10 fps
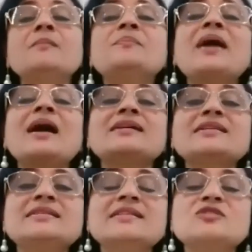
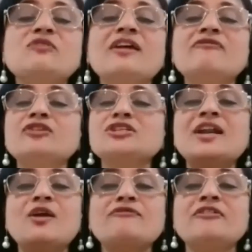Practice this way for
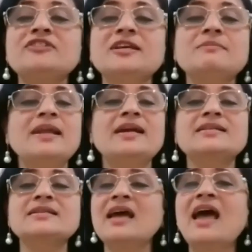10 or 15
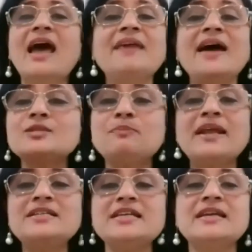minutes, and that's
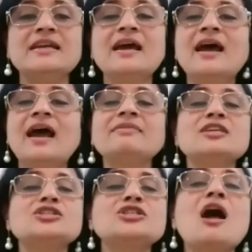plenty. And the
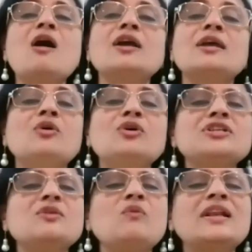strong
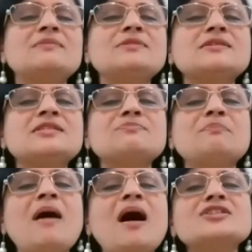emotion will
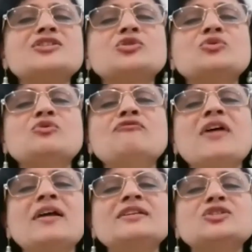pass through
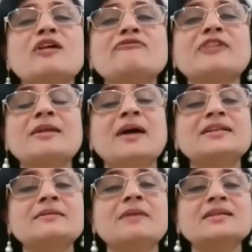very softly, my
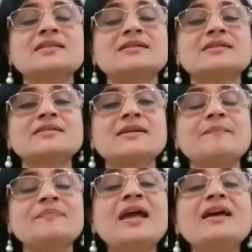dear masters.
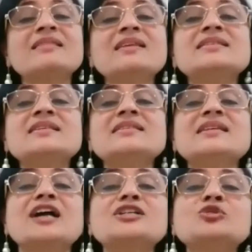This is
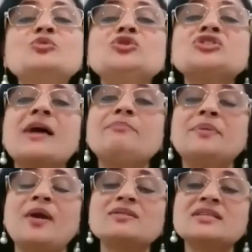a two-step
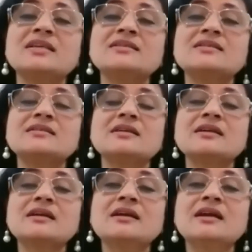process.
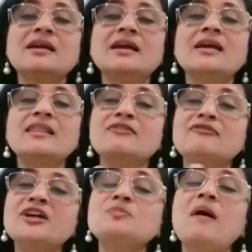The
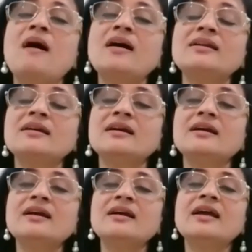first part
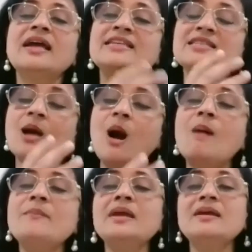is
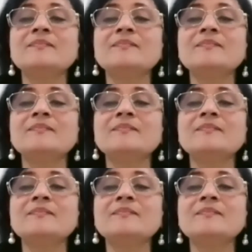calming,